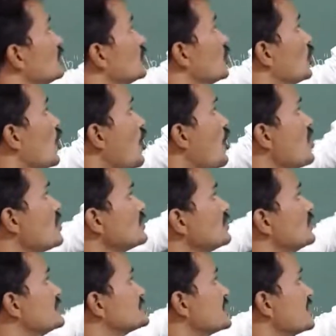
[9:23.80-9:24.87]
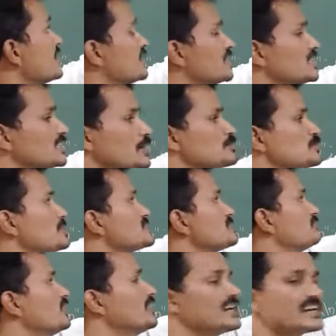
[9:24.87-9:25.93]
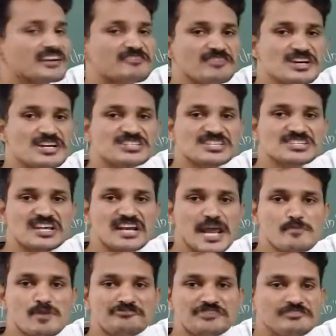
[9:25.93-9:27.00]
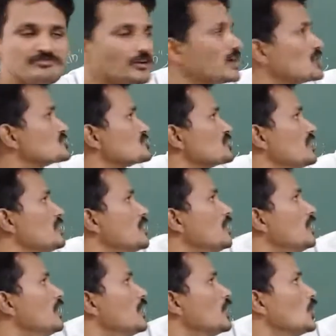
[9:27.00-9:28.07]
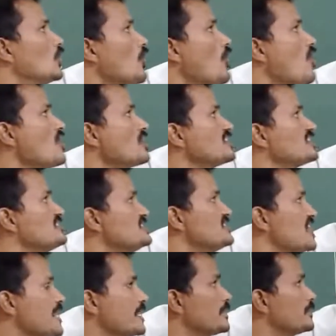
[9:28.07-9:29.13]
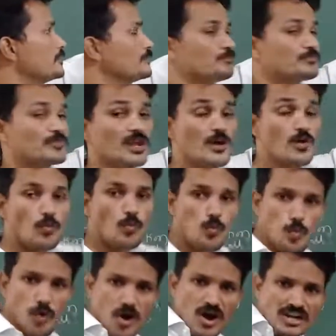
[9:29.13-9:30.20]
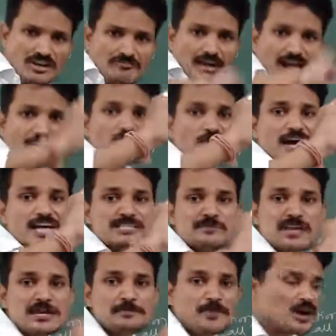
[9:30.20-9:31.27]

Long is the return type specifier. Reverse is the name of the function. Long n. What value has been